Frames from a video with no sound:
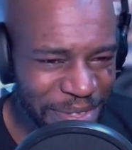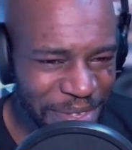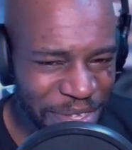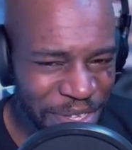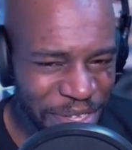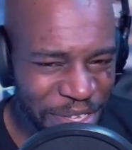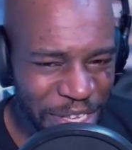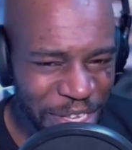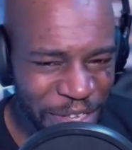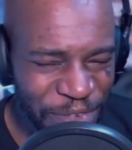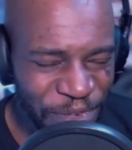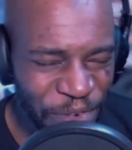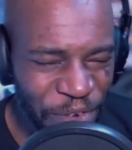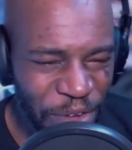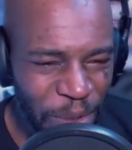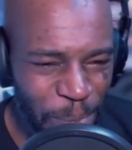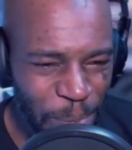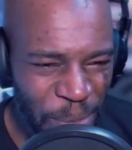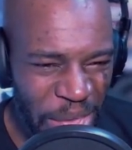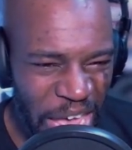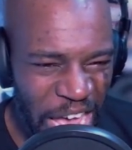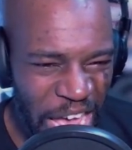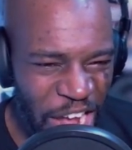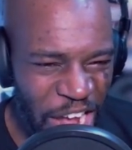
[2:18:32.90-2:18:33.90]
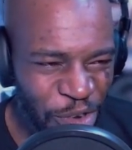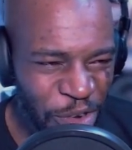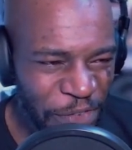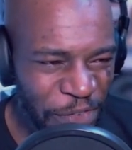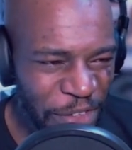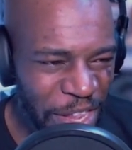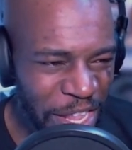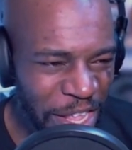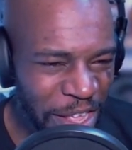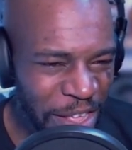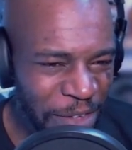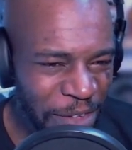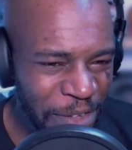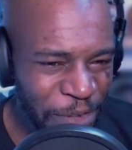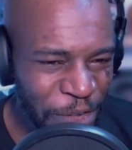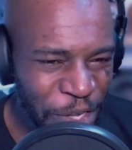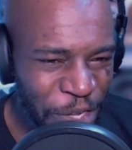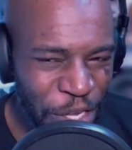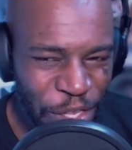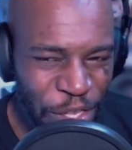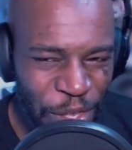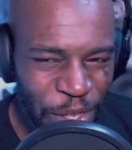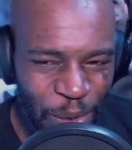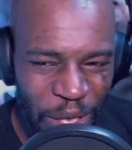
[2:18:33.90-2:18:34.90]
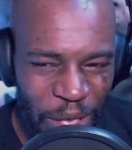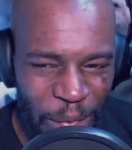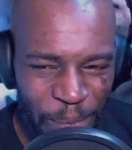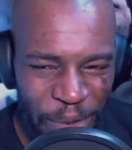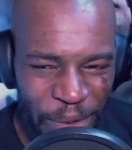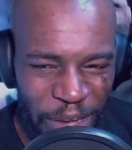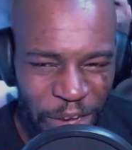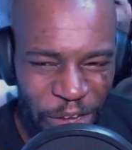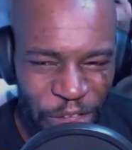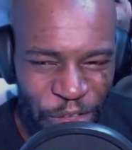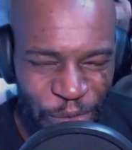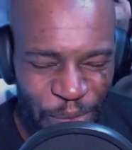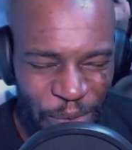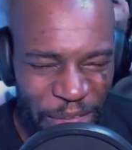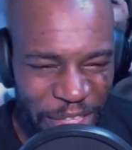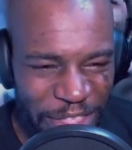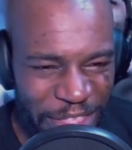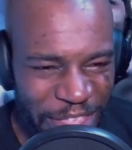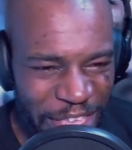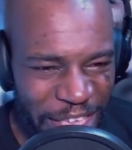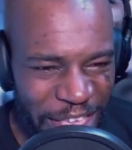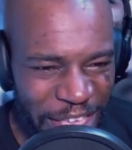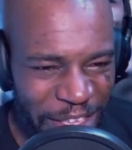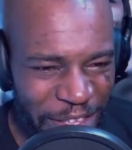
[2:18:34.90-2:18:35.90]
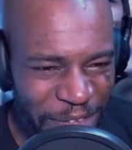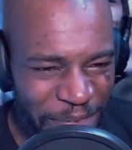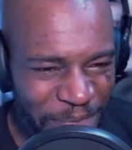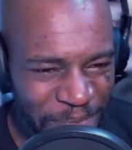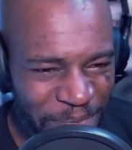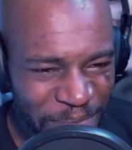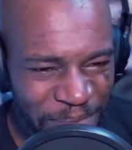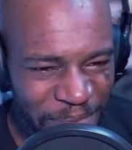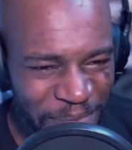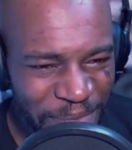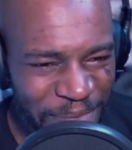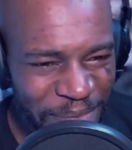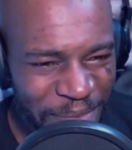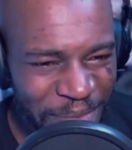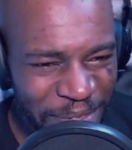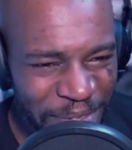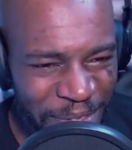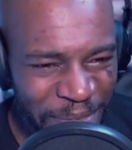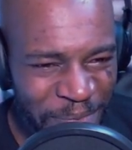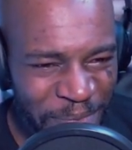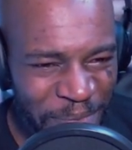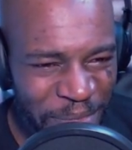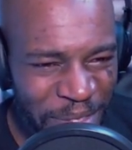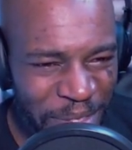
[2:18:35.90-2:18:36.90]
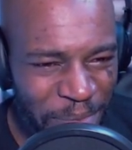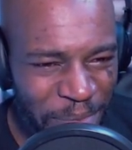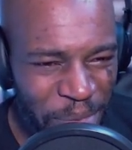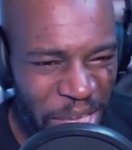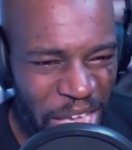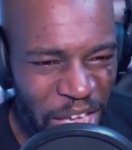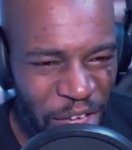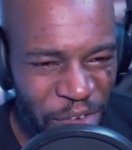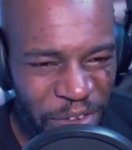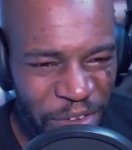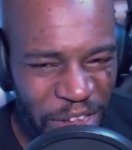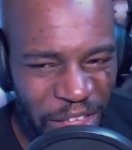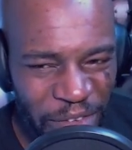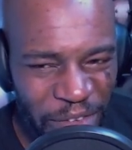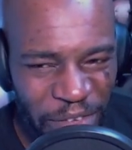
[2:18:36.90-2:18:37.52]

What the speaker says: just through the power of love she knew her parents weren't there. Power of love